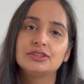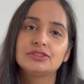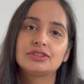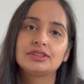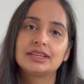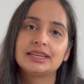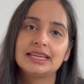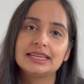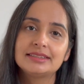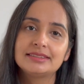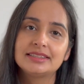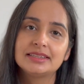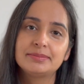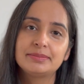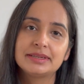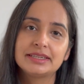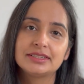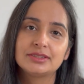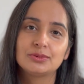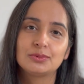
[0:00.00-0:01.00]
So the next
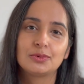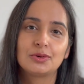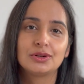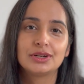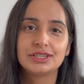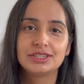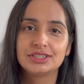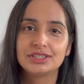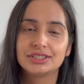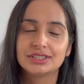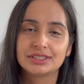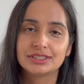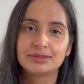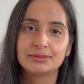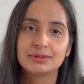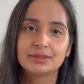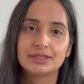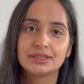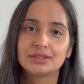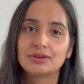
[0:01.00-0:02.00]
tip is
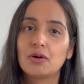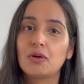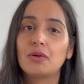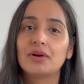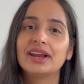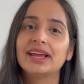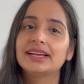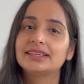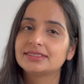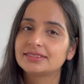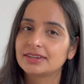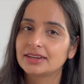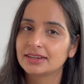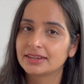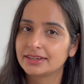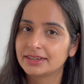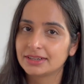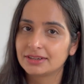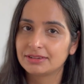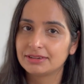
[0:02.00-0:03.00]
volunteer work or
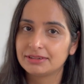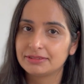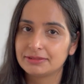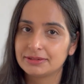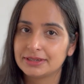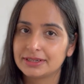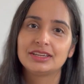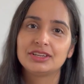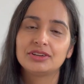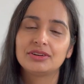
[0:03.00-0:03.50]
extracurricular work.